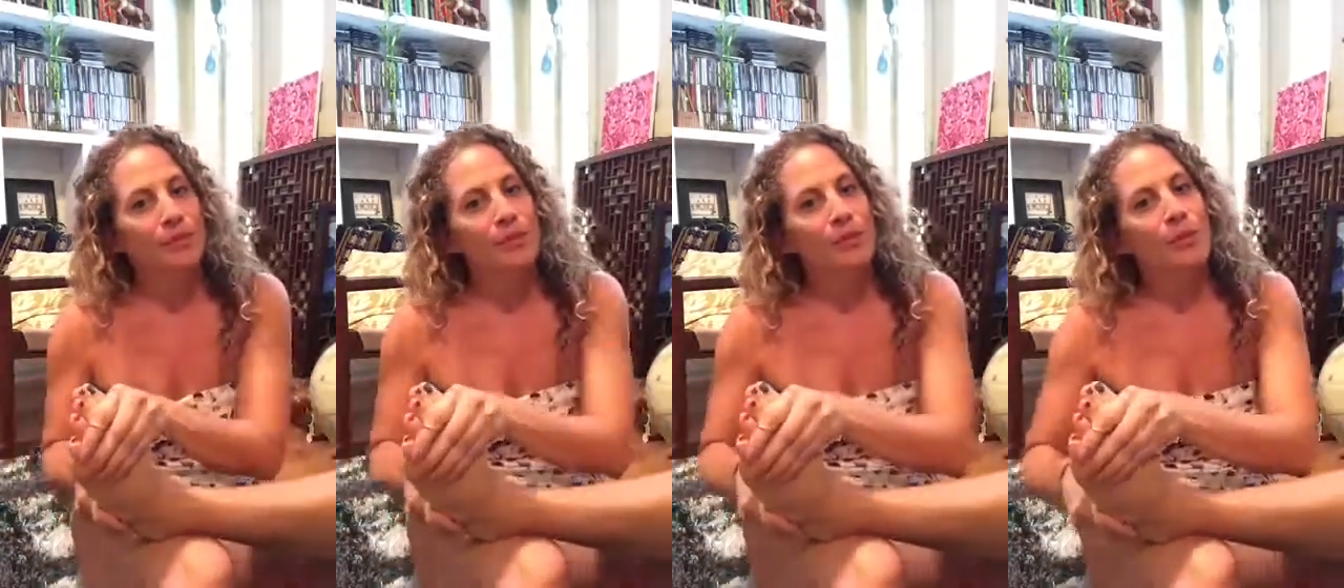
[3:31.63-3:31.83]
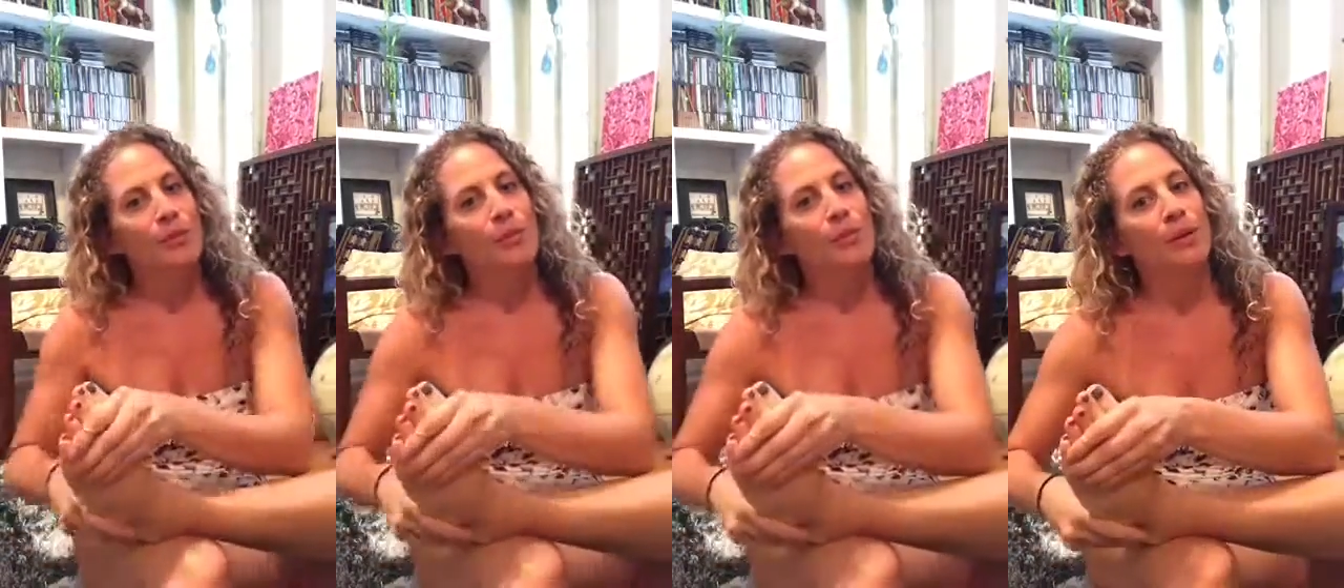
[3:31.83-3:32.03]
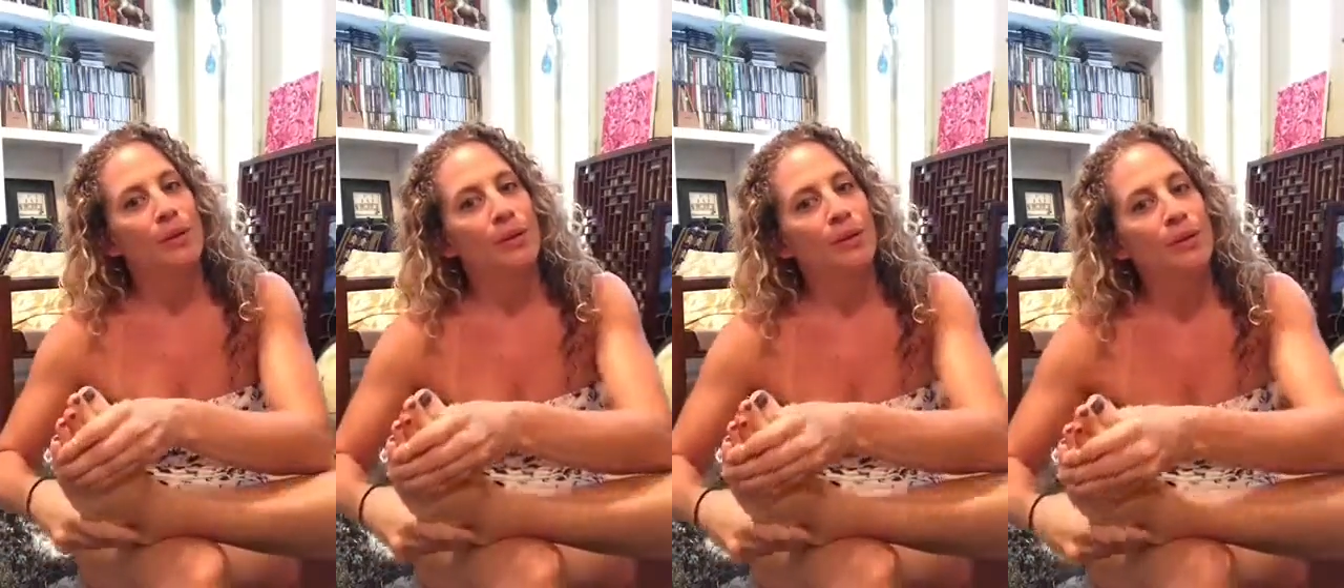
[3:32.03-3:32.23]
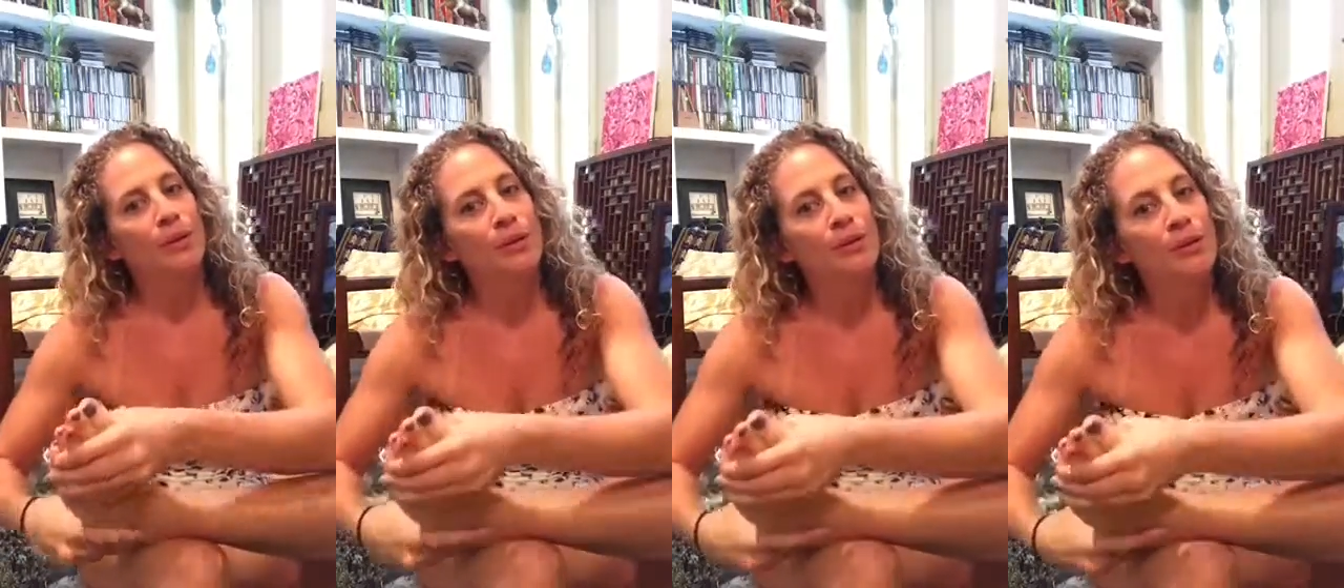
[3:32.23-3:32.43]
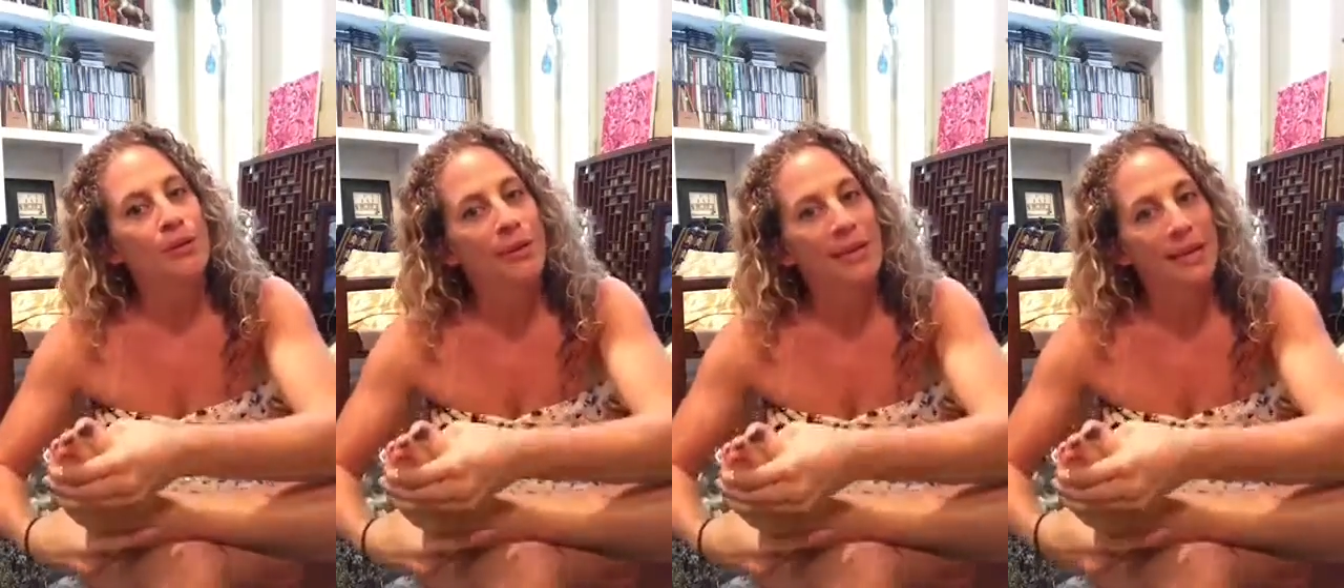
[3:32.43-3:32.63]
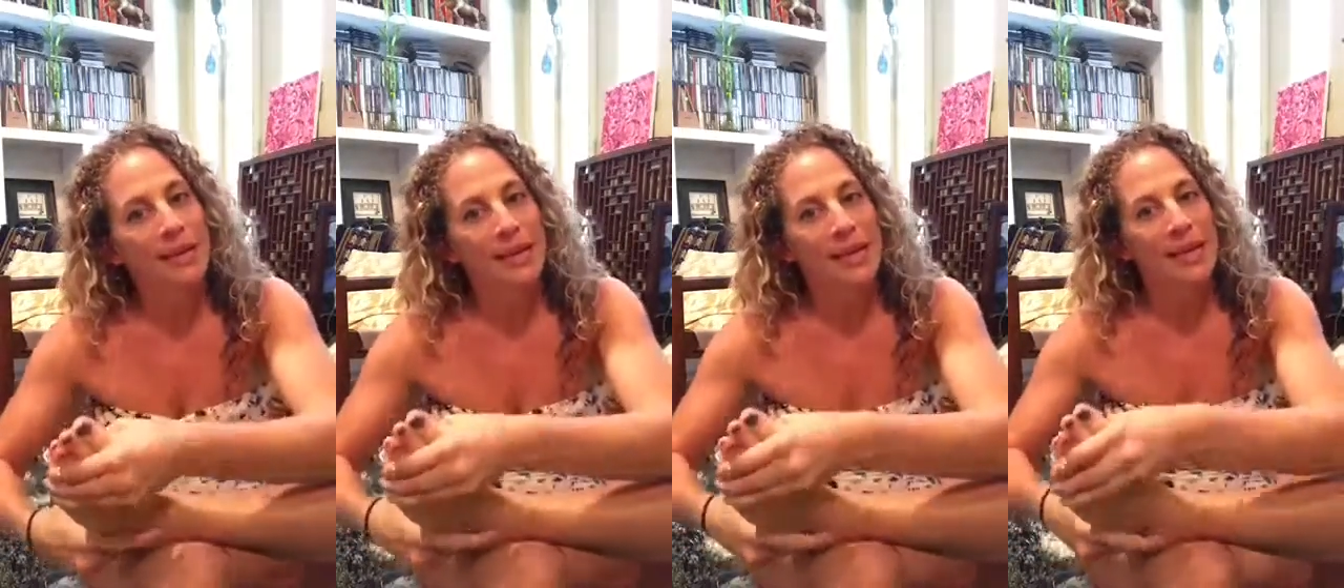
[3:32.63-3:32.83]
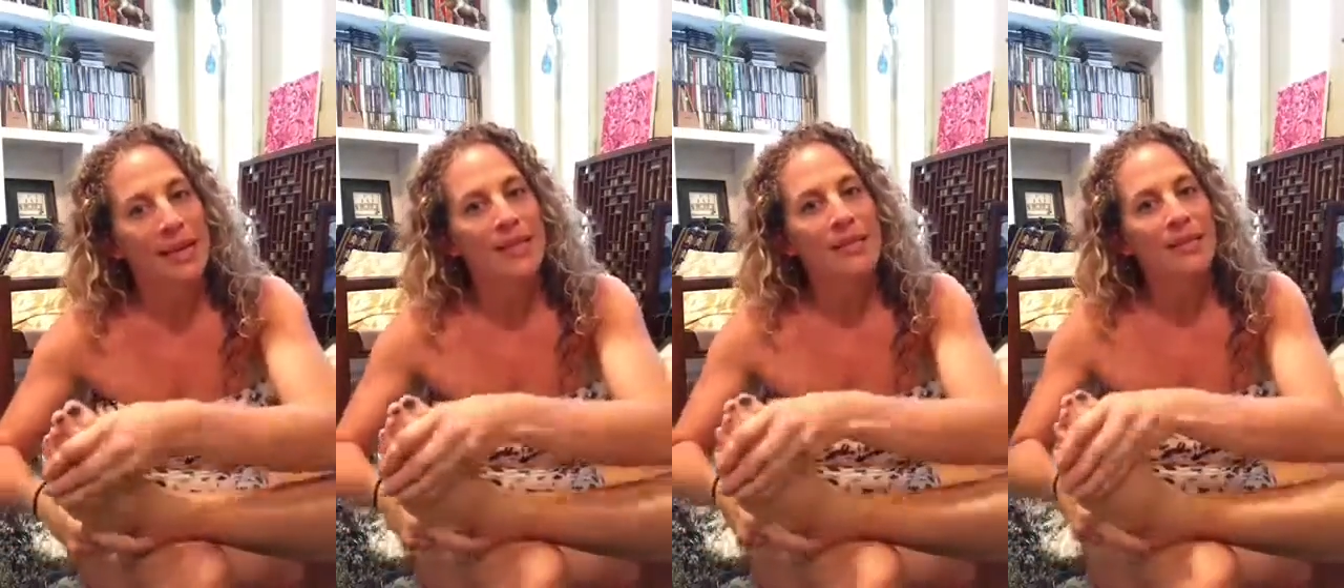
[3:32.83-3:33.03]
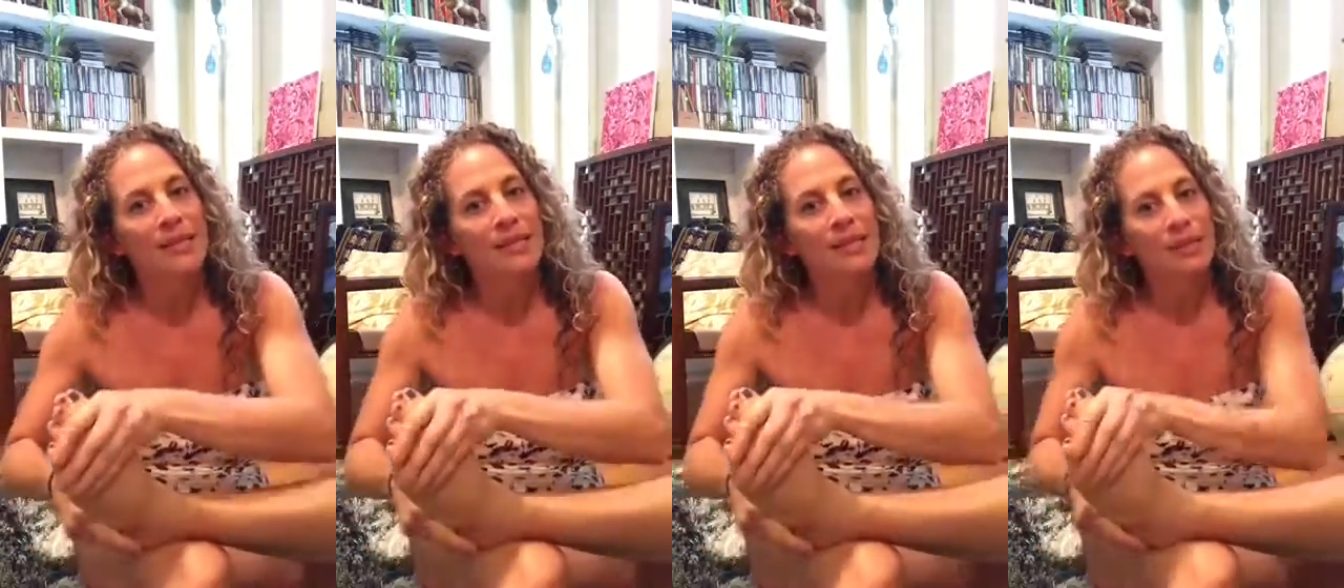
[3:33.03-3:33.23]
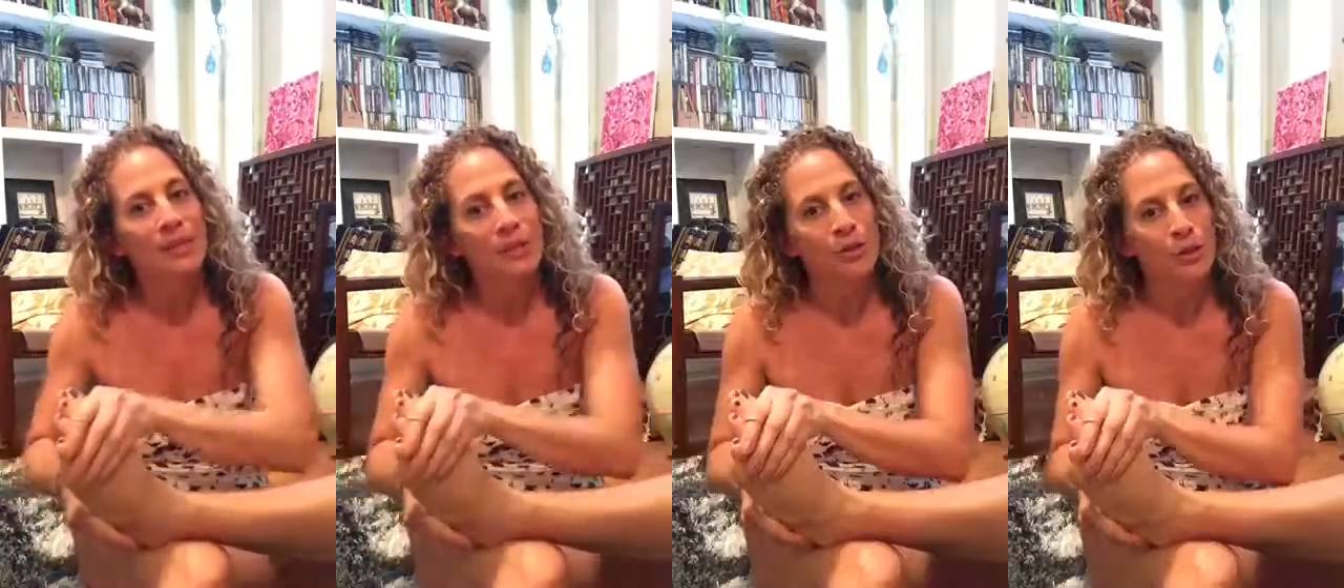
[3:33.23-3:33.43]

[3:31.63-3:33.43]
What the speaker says: So when you're doing this,